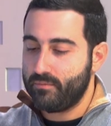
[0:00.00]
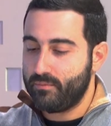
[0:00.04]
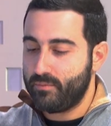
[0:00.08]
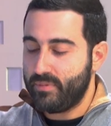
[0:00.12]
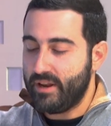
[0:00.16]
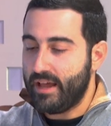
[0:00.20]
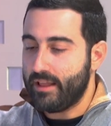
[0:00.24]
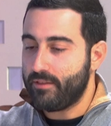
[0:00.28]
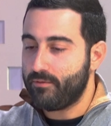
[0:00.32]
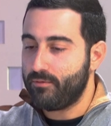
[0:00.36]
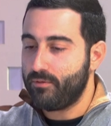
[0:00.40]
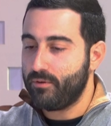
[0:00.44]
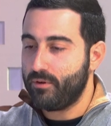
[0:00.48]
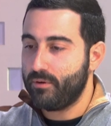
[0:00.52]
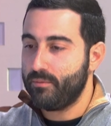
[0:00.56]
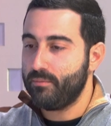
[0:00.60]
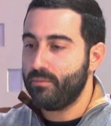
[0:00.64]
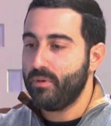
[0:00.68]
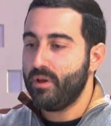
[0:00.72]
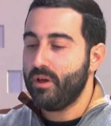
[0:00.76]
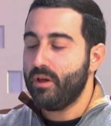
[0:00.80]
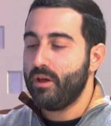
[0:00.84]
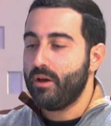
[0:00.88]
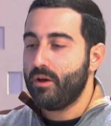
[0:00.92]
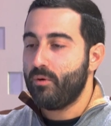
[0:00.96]
platform
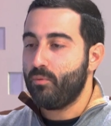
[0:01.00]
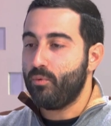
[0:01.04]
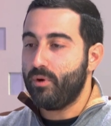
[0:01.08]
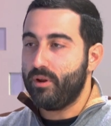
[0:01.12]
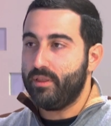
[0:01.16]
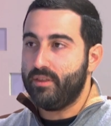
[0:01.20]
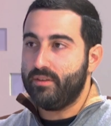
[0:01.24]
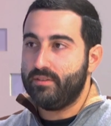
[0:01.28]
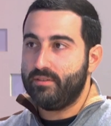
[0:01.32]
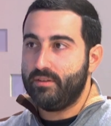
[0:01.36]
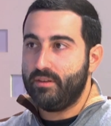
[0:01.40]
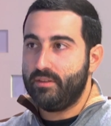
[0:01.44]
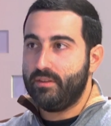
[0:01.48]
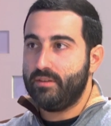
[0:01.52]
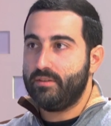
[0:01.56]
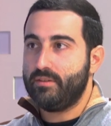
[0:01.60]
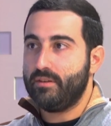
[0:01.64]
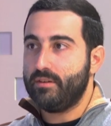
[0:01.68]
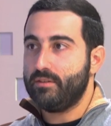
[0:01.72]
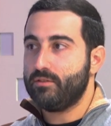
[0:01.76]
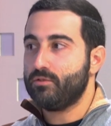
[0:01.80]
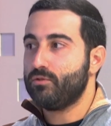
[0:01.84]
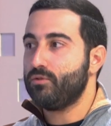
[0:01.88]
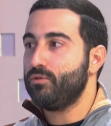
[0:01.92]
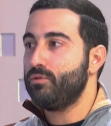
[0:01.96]
where the
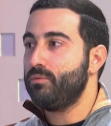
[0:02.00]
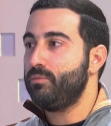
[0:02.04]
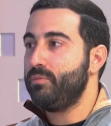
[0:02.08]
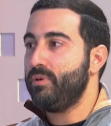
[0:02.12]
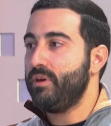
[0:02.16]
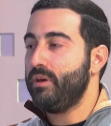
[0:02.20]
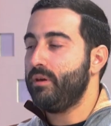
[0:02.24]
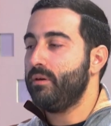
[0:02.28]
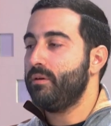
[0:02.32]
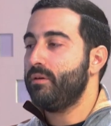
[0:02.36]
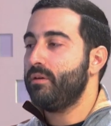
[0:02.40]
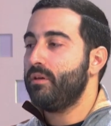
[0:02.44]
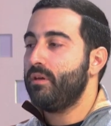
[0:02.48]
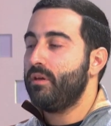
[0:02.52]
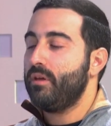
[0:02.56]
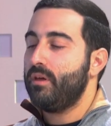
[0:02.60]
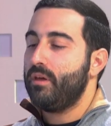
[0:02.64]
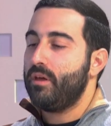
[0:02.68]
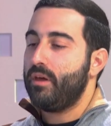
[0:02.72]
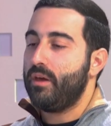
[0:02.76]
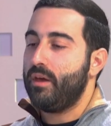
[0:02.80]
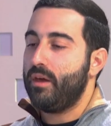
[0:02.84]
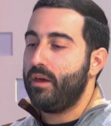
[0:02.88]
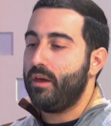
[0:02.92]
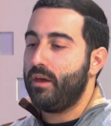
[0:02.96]
citizens could be,
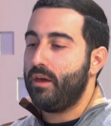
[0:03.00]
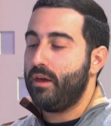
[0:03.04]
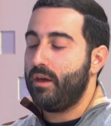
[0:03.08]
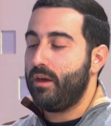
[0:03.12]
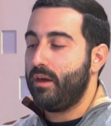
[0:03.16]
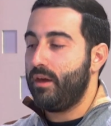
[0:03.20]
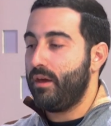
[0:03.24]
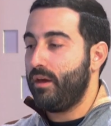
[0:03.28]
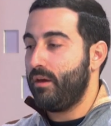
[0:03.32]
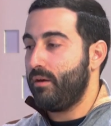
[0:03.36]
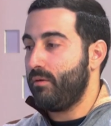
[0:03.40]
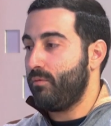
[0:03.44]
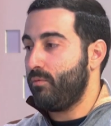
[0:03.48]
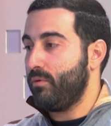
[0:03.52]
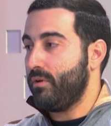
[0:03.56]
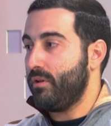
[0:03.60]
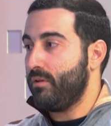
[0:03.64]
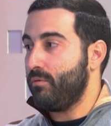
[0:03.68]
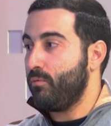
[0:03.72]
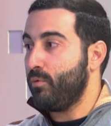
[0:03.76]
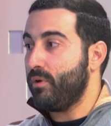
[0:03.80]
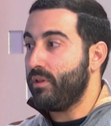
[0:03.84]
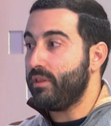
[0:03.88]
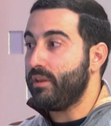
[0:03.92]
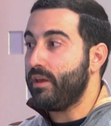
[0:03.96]

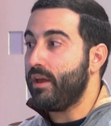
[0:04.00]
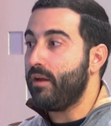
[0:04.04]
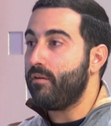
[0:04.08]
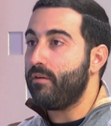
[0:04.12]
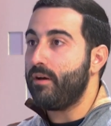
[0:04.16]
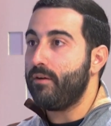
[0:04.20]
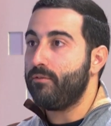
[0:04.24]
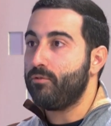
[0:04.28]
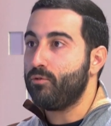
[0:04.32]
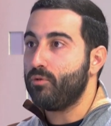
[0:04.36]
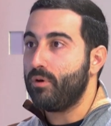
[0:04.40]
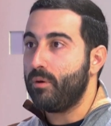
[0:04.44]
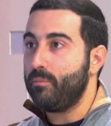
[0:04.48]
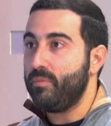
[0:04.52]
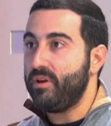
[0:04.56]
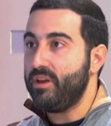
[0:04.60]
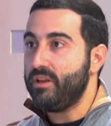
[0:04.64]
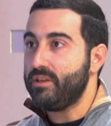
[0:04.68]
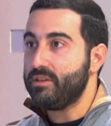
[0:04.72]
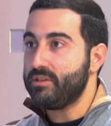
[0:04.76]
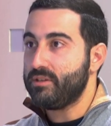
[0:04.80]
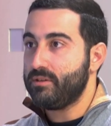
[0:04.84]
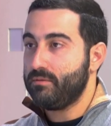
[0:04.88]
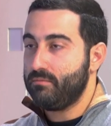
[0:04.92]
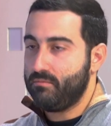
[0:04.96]
when they arrive to a
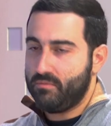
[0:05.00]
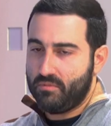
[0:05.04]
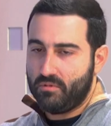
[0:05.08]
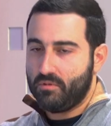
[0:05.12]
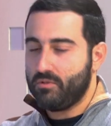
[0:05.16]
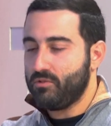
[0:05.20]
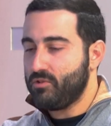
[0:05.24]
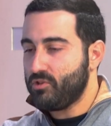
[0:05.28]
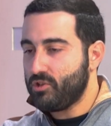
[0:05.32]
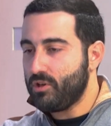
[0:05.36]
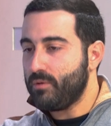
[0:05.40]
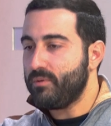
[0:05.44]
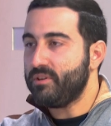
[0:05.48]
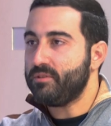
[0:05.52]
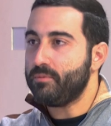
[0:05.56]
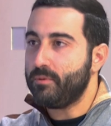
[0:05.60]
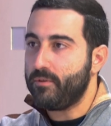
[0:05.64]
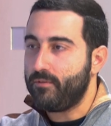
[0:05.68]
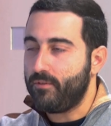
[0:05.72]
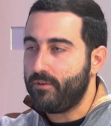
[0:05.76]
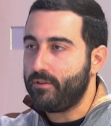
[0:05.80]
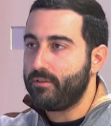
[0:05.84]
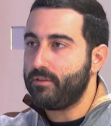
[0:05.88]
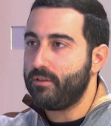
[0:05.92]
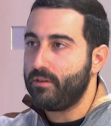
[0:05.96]
beach, some
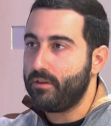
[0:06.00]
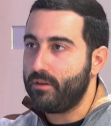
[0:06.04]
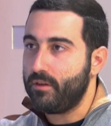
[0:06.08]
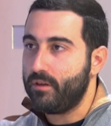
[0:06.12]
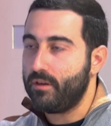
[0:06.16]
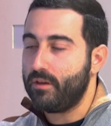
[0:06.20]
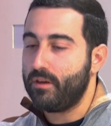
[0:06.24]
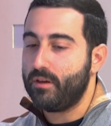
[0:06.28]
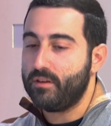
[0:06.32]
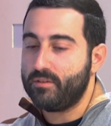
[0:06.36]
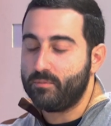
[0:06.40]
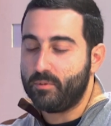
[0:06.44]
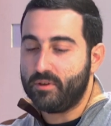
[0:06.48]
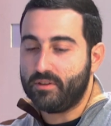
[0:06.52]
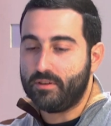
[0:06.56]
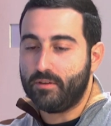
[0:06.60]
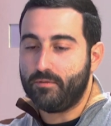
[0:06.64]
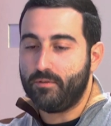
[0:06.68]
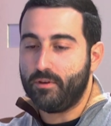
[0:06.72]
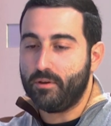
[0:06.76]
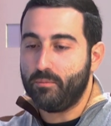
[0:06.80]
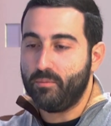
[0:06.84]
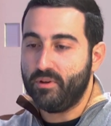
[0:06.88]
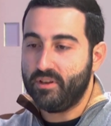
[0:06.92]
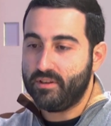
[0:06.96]

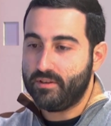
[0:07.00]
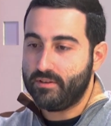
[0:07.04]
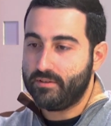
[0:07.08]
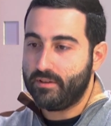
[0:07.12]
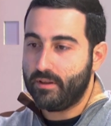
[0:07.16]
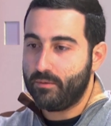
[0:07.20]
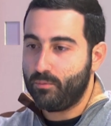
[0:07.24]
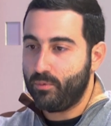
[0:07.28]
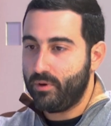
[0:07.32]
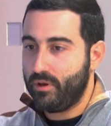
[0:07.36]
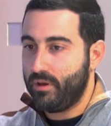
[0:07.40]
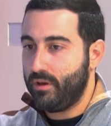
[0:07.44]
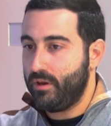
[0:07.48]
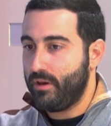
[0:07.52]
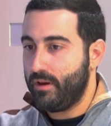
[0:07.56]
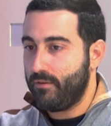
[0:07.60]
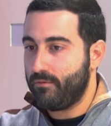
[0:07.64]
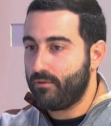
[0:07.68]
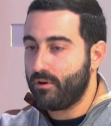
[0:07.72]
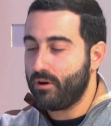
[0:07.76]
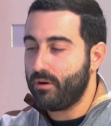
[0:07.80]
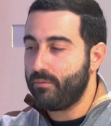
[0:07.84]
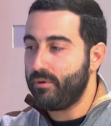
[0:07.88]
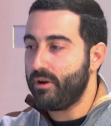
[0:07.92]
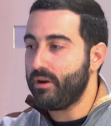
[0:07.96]
specific beaches that we
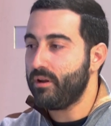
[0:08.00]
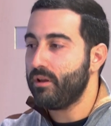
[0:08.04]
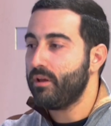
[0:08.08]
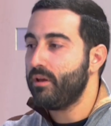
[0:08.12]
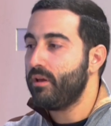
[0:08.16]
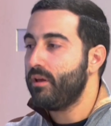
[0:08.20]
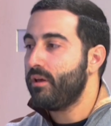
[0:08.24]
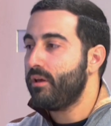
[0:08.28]
have covered,